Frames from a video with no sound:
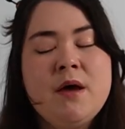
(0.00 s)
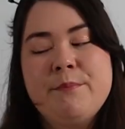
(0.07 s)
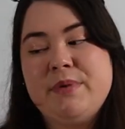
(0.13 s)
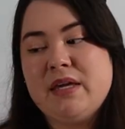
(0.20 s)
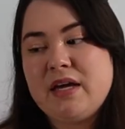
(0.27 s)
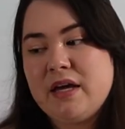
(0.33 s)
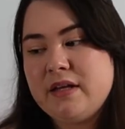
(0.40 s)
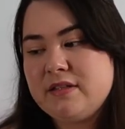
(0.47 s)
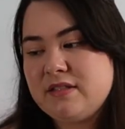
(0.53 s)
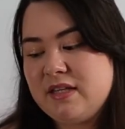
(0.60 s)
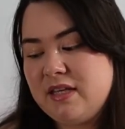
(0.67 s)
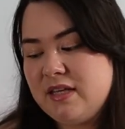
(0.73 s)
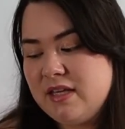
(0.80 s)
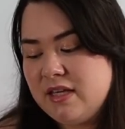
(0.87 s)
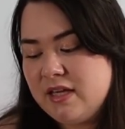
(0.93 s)
because
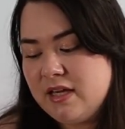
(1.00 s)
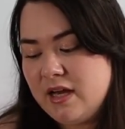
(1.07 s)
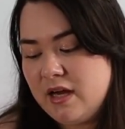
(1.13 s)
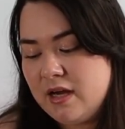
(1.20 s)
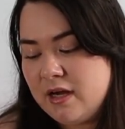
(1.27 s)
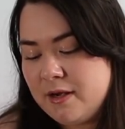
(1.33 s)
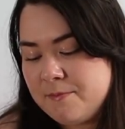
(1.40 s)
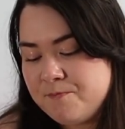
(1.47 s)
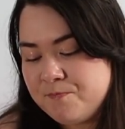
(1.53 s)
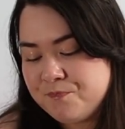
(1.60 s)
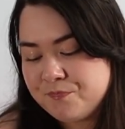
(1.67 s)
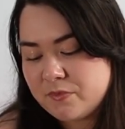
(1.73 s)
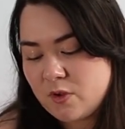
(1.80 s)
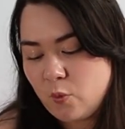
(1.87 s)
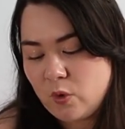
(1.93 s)
he
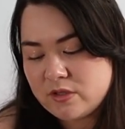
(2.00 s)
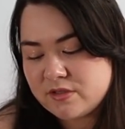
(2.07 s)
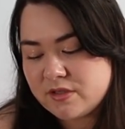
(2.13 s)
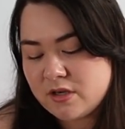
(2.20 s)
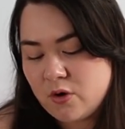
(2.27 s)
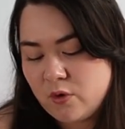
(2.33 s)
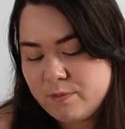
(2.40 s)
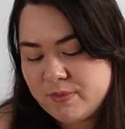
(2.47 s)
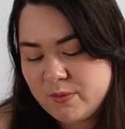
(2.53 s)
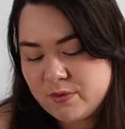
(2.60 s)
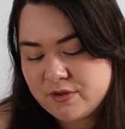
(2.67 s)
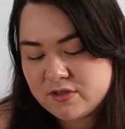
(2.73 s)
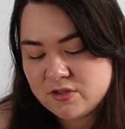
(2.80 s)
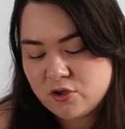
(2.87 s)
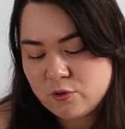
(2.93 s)
um wants to go and be
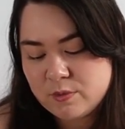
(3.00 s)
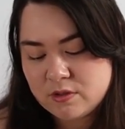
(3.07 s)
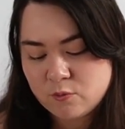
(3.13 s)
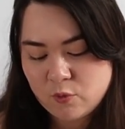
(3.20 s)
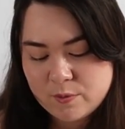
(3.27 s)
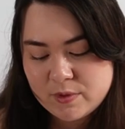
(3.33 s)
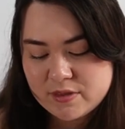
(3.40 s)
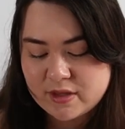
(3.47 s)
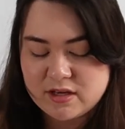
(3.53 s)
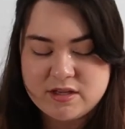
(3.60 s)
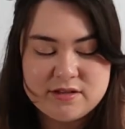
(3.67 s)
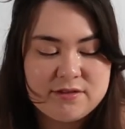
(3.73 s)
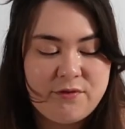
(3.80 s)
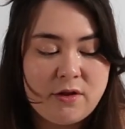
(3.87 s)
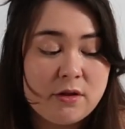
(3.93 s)
with this human woman that
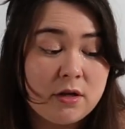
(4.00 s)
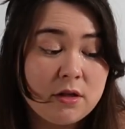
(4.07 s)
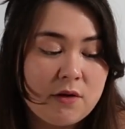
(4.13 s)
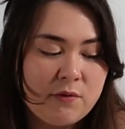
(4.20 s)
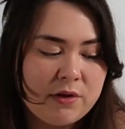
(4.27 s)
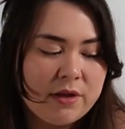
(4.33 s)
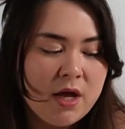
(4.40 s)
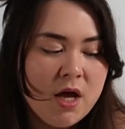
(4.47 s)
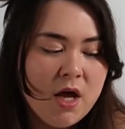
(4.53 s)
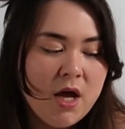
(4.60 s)
he's fallen in love with.